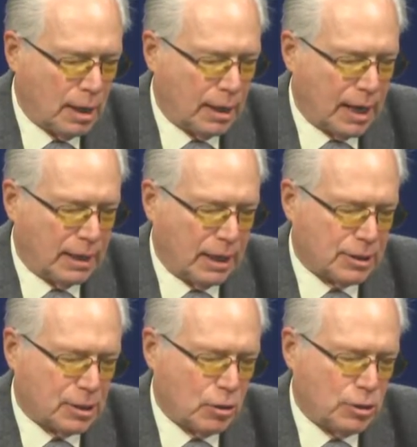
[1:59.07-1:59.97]
Gedney
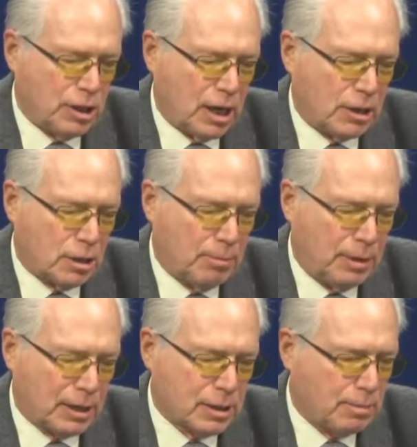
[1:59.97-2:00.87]
Association
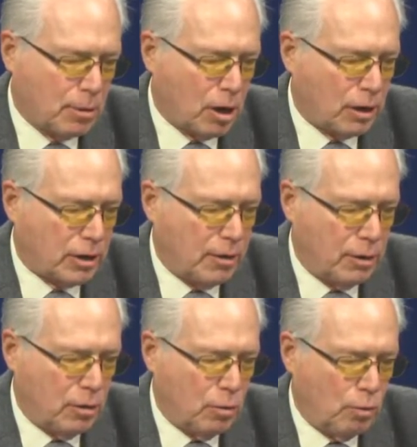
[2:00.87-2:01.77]
picks apart
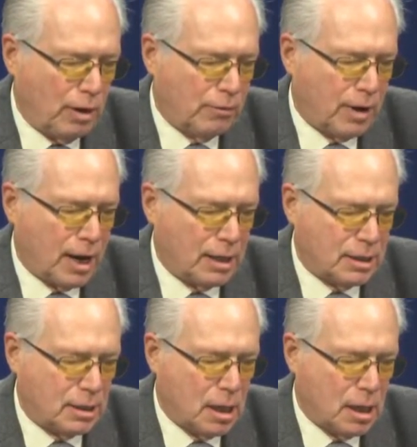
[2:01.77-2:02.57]
the new revised